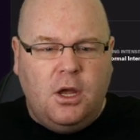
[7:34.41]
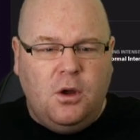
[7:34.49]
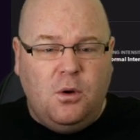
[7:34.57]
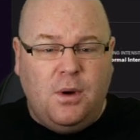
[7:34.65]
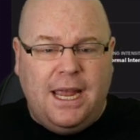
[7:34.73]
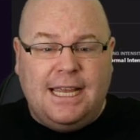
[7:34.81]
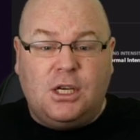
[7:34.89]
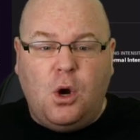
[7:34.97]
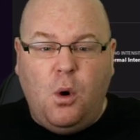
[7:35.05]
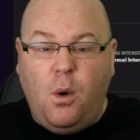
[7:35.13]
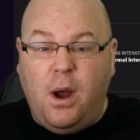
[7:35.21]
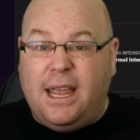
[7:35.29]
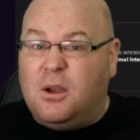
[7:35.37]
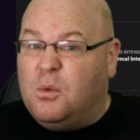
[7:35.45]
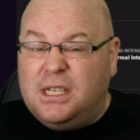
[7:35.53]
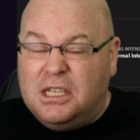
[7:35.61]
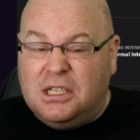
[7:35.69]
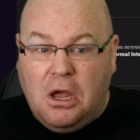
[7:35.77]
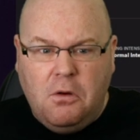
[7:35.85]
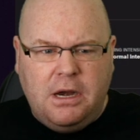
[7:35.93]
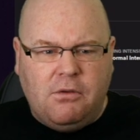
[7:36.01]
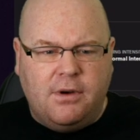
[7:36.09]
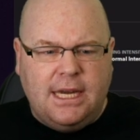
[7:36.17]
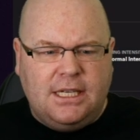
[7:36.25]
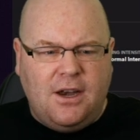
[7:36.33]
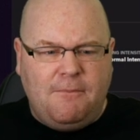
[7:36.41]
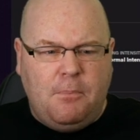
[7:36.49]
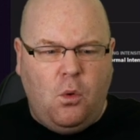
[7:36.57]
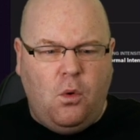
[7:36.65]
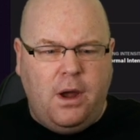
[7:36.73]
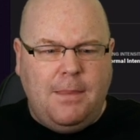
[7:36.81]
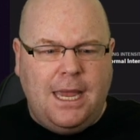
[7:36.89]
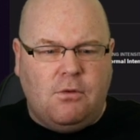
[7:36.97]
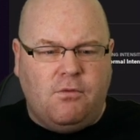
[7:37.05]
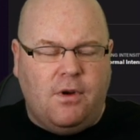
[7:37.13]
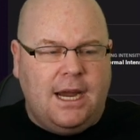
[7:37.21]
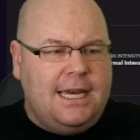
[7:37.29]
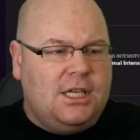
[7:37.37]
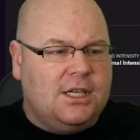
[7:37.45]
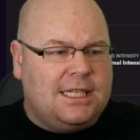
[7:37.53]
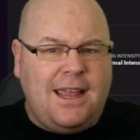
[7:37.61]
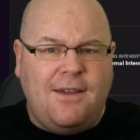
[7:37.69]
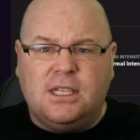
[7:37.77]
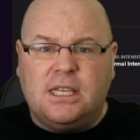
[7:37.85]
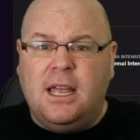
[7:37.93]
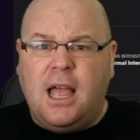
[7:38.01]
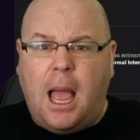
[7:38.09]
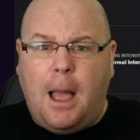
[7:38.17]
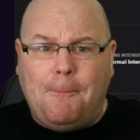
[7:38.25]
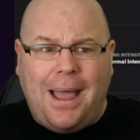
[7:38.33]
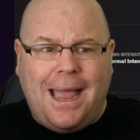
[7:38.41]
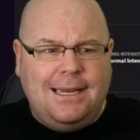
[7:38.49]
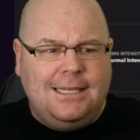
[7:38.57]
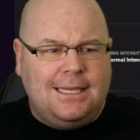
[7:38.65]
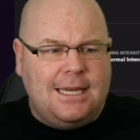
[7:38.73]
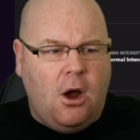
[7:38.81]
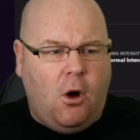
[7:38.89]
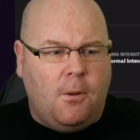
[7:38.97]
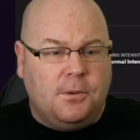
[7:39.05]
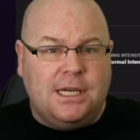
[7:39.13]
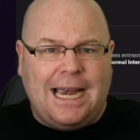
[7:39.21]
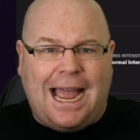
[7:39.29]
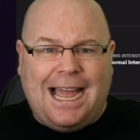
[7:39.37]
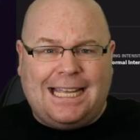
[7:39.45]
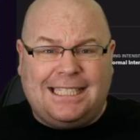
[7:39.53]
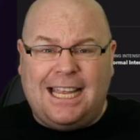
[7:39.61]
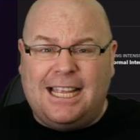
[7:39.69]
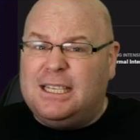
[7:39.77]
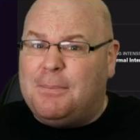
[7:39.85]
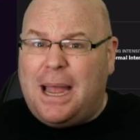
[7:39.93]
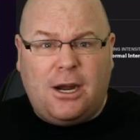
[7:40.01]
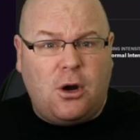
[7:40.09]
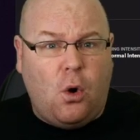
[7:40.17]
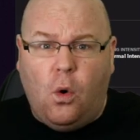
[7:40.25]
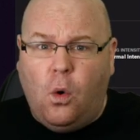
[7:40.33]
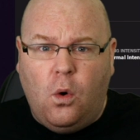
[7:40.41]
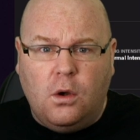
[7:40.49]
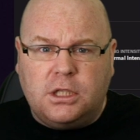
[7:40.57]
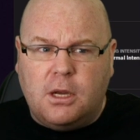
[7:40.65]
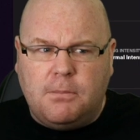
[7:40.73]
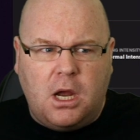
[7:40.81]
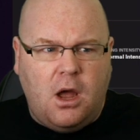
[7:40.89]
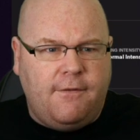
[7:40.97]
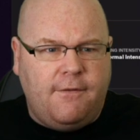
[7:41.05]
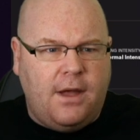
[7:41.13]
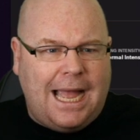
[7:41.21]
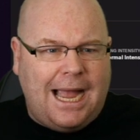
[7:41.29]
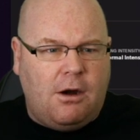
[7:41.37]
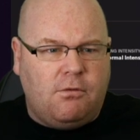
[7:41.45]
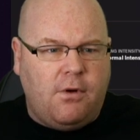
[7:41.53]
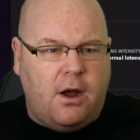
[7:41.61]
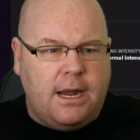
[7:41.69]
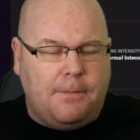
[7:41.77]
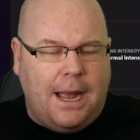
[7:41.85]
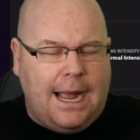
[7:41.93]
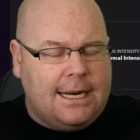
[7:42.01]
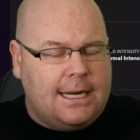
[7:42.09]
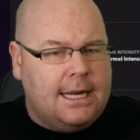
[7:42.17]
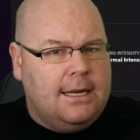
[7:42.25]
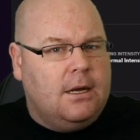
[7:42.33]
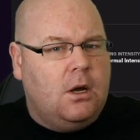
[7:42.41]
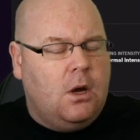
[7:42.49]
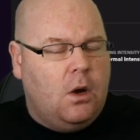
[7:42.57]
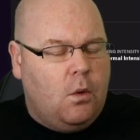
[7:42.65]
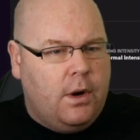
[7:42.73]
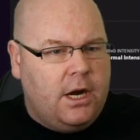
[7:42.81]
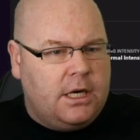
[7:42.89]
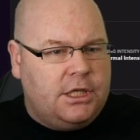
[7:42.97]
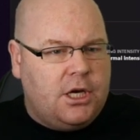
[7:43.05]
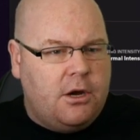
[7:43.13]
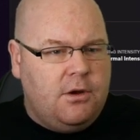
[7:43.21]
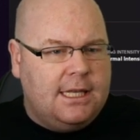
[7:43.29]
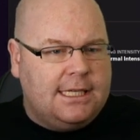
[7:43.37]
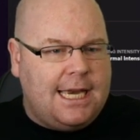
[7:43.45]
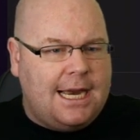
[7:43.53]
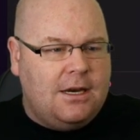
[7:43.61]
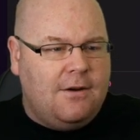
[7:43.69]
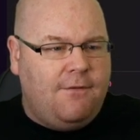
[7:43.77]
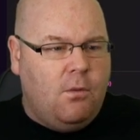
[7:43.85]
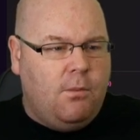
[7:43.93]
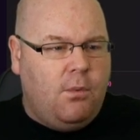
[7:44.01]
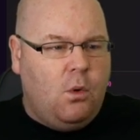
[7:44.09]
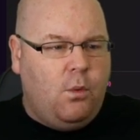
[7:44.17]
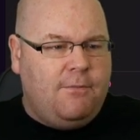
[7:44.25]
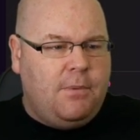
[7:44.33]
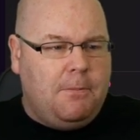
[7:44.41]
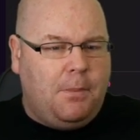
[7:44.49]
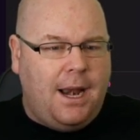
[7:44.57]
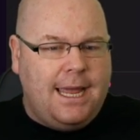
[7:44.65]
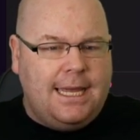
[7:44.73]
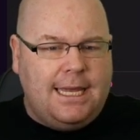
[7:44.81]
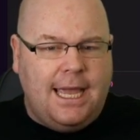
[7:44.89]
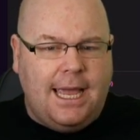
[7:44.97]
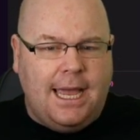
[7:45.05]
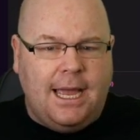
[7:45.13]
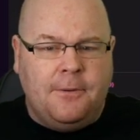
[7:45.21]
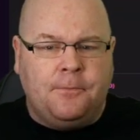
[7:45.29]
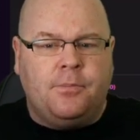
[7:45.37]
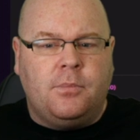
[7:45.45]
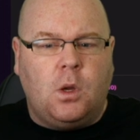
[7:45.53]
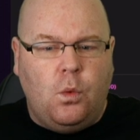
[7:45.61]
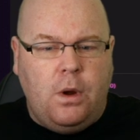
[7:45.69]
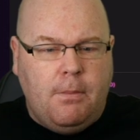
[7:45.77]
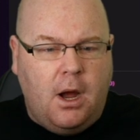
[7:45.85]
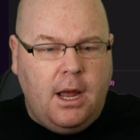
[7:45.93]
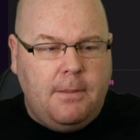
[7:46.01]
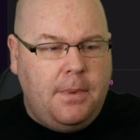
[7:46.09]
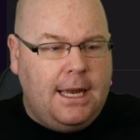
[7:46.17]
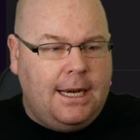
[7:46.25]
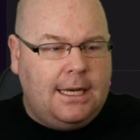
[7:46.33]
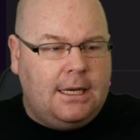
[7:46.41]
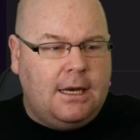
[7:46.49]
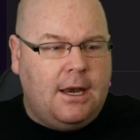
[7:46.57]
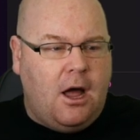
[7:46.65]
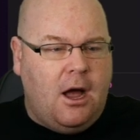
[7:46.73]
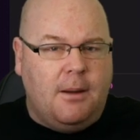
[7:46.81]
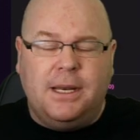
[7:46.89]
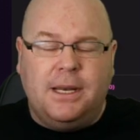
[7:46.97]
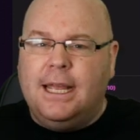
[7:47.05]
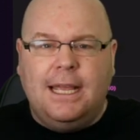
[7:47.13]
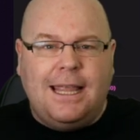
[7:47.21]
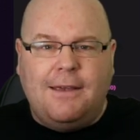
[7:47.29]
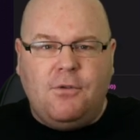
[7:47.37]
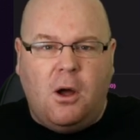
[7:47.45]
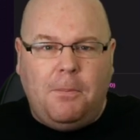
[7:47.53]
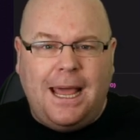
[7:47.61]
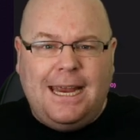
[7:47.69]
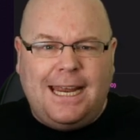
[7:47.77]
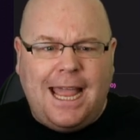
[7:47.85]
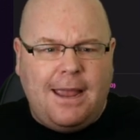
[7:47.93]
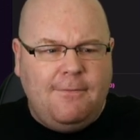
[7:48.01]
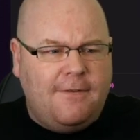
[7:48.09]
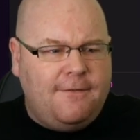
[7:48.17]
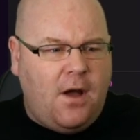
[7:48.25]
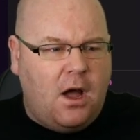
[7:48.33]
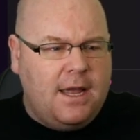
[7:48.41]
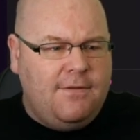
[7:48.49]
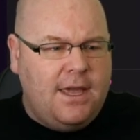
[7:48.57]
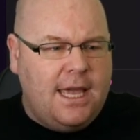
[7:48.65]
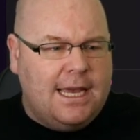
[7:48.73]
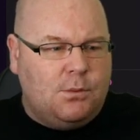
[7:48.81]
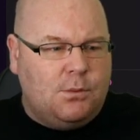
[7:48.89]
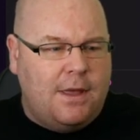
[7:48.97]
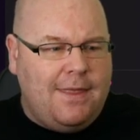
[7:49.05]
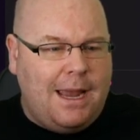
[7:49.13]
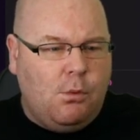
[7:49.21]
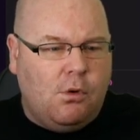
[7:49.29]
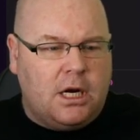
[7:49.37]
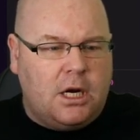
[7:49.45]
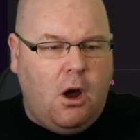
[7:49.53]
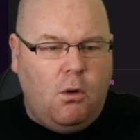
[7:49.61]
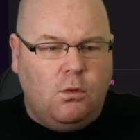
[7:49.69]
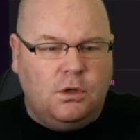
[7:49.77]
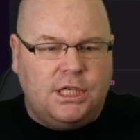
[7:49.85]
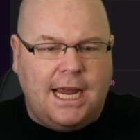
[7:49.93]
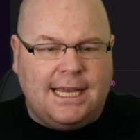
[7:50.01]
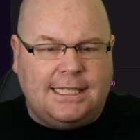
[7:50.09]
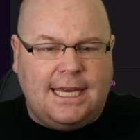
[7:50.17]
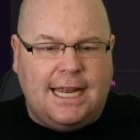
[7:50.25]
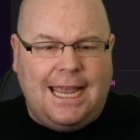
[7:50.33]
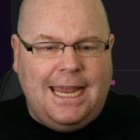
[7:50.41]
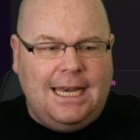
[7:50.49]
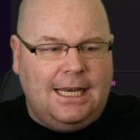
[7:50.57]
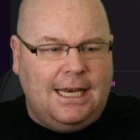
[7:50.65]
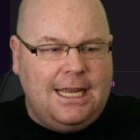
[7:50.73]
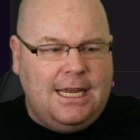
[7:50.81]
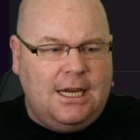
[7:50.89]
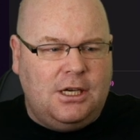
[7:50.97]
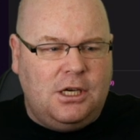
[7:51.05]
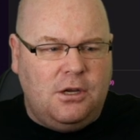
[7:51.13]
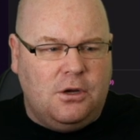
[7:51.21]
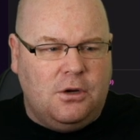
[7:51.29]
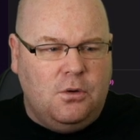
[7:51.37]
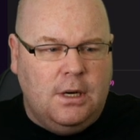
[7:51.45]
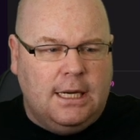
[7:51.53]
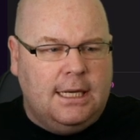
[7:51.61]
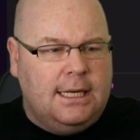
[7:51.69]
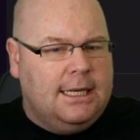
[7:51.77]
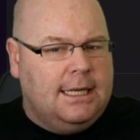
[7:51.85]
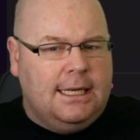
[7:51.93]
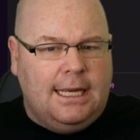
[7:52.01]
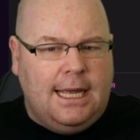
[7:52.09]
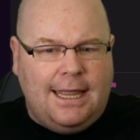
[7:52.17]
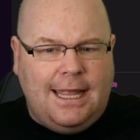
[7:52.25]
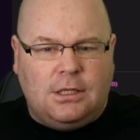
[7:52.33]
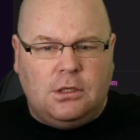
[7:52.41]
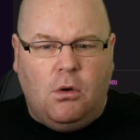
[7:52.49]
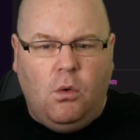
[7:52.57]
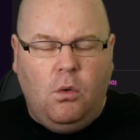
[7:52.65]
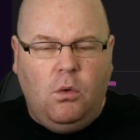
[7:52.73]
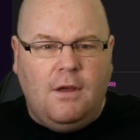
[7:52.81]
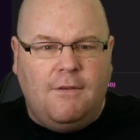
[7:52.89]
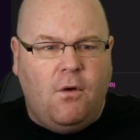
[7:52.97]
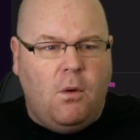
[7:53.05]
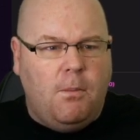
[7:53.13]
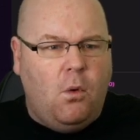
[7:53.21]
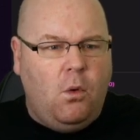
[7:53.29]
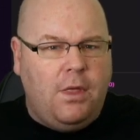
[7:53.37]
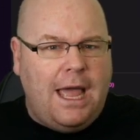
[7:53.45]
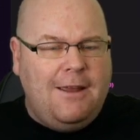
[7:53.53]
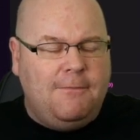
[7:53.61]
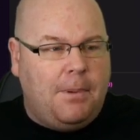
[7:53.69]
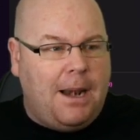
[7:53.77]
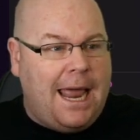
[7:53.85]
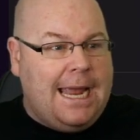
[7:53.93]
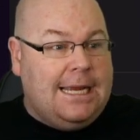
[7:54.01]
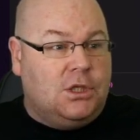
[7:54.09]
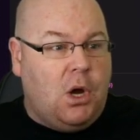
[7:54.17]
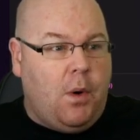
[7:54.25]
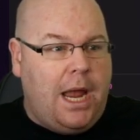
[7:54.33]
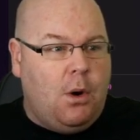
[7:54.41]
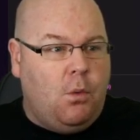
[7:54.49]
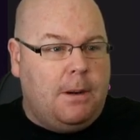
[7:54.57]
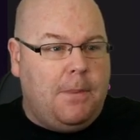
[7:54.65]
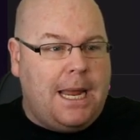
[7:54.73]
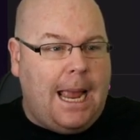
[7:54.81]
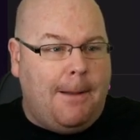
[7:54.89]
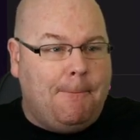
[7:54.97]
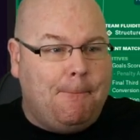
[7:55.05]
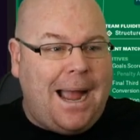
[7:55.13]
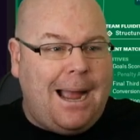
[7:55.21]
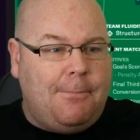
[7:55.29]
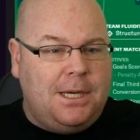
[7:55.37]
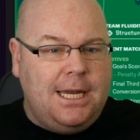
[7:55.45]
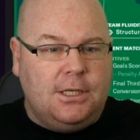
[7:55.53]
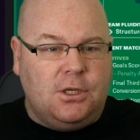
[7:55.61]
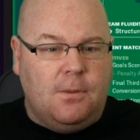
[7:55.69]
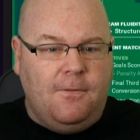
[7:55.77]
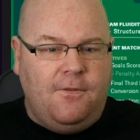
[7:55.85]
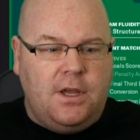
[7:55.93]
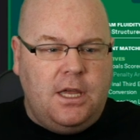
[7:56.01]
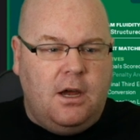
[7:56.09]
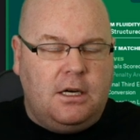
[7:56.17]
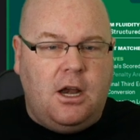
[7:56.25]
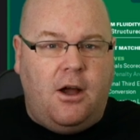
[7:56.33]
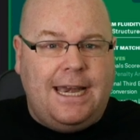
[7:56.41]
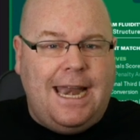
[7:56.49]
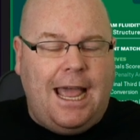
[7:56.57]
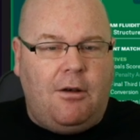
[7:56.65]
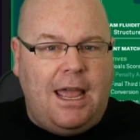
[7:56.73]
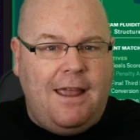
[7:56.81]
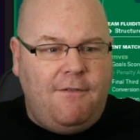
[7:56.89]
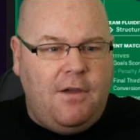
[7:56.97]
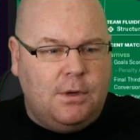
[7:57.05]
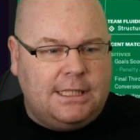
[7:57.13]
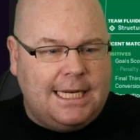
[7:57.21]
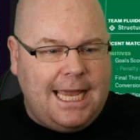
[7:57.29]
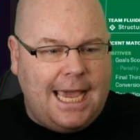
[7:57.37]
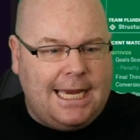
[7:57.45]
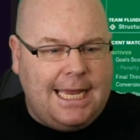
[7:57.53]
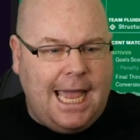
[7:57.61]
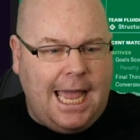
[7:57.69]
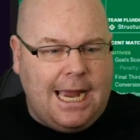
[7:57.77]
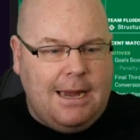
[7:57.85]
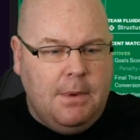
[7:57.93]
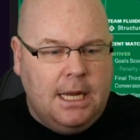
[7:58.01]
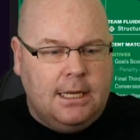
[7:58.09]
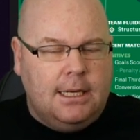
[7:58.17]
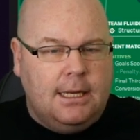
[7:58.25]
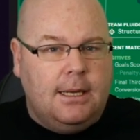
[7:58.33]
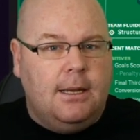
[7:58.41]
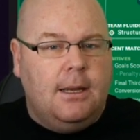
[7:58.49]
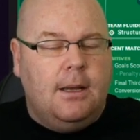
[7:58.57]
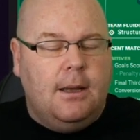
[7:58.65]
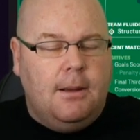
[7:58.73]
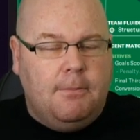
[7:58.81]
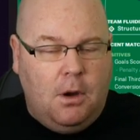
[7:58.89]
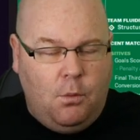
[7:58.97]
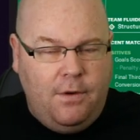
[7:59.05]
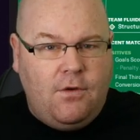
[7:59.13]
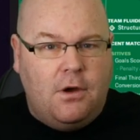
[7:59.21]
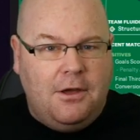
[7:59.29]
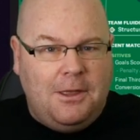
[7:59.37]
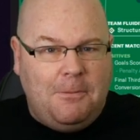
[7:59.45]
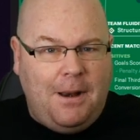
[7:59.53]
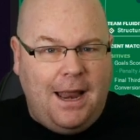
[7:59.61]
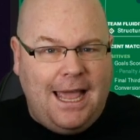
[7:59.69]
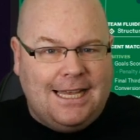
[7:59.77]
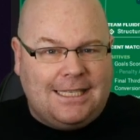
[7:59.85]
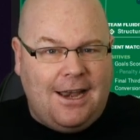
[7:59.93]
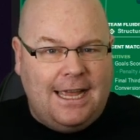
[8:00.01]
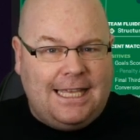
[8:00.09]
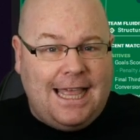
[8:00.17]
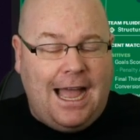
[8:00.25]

who is quick, which is the only reason I've bought him in, really, just to give us a pacey option at centre-back or some cover at right-back. When I show you the standard of football we've been playing here, we might be a little alarmed. They've not played a game for five years when they were at Colchester in League two, and that's all the football they've played. So it would be a baptism for young Dinel if he was to get a game. But we've got other players like